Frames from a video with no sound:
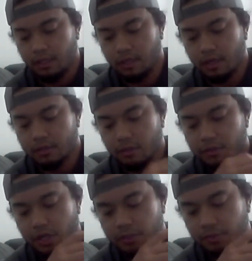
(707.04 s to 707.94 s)
God told
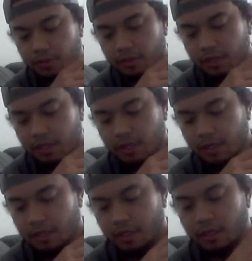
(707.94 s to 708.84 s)
Joshua
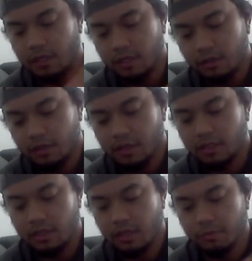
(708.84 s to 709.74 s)
that he and
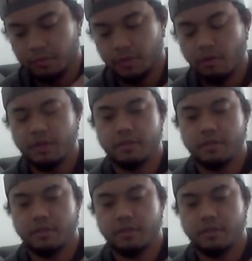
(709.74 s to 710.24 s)
the Hebrews were going